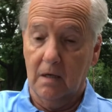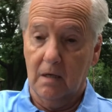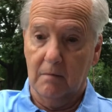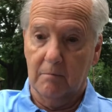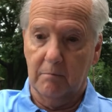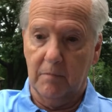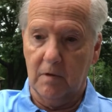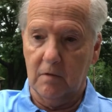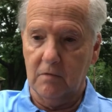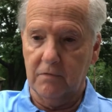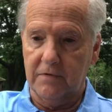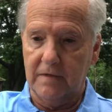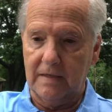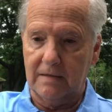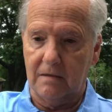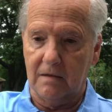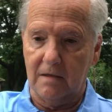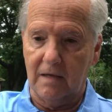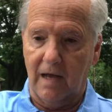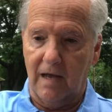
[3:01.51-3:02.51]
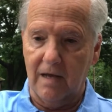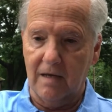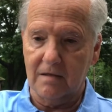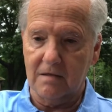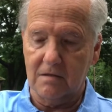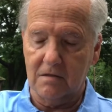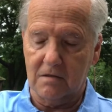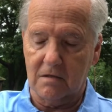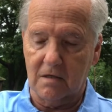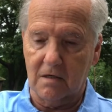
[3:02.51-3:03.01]
both at the
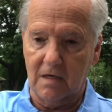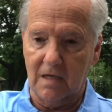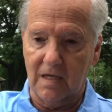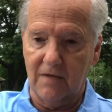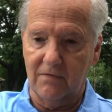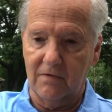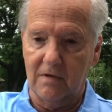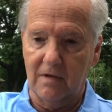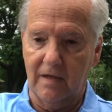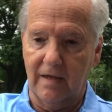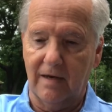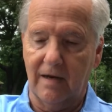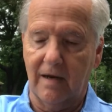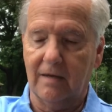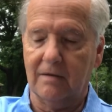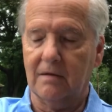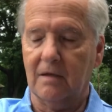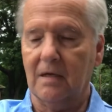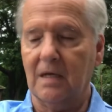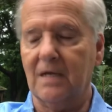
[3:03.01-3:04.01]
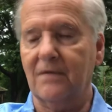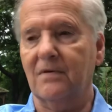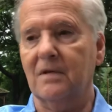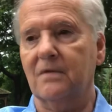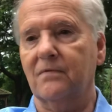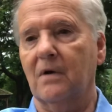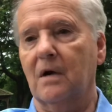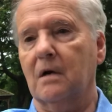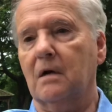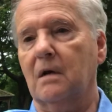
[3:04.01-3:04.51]
diocesan level and at the level
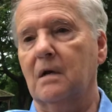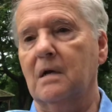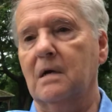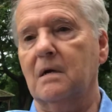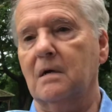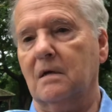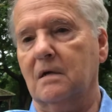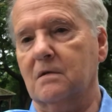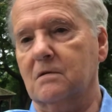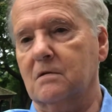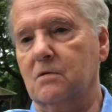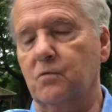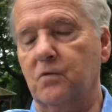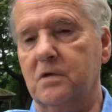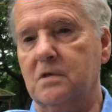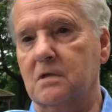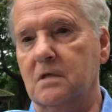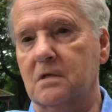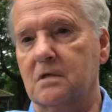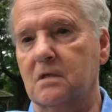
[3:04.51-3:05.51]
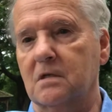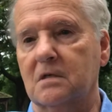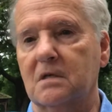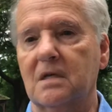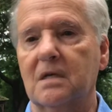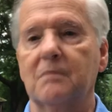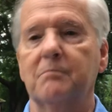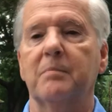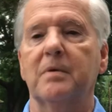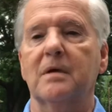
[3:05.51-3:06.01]
of our clericus, which is the
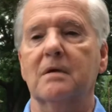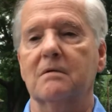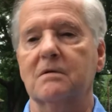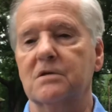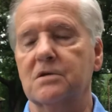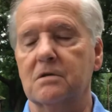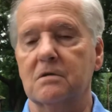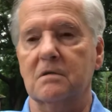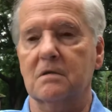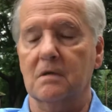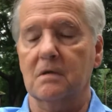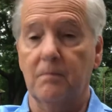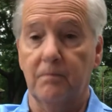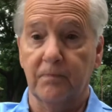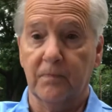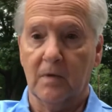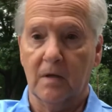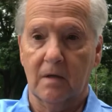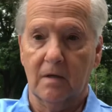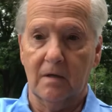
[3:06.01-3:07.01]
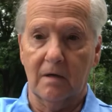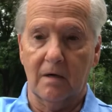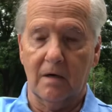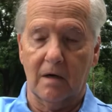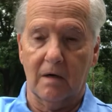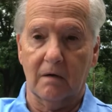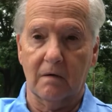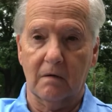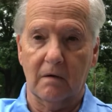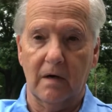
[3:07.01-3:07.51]
10 parishes in
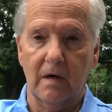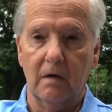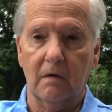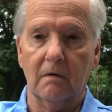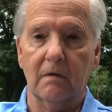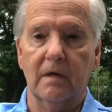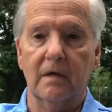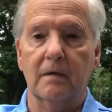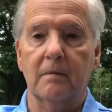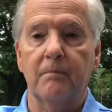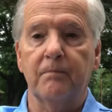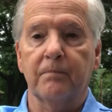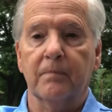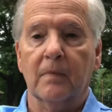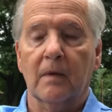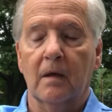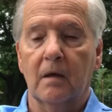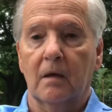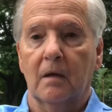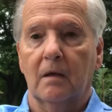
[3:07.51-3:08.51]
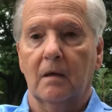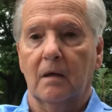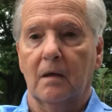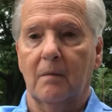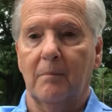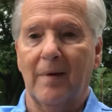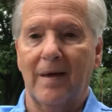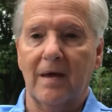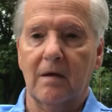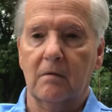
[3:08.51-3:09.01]
our area,
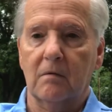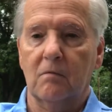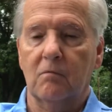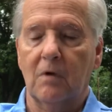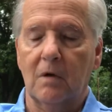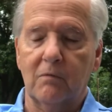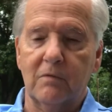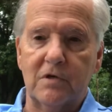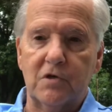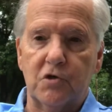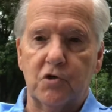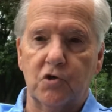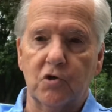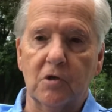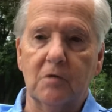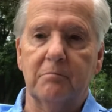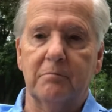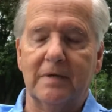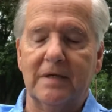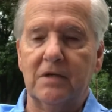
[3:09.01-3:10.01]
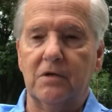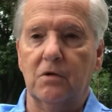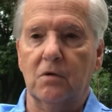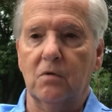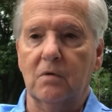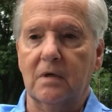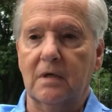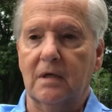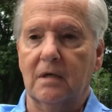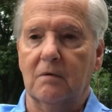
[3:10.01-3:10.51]
about what we should be
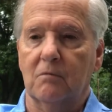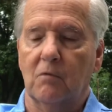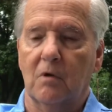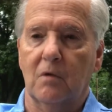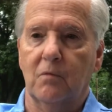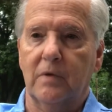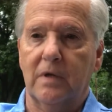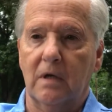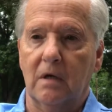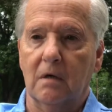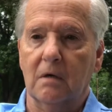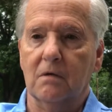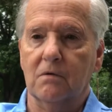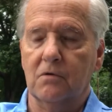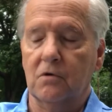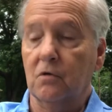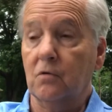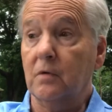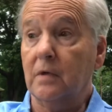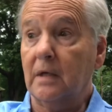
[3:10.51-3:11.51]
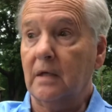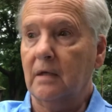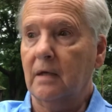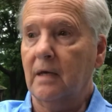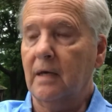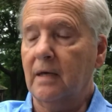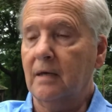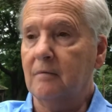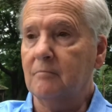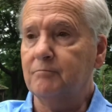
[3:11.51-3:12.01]
doing and what we are doing.
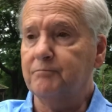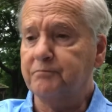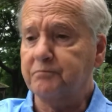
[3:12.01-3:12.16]
And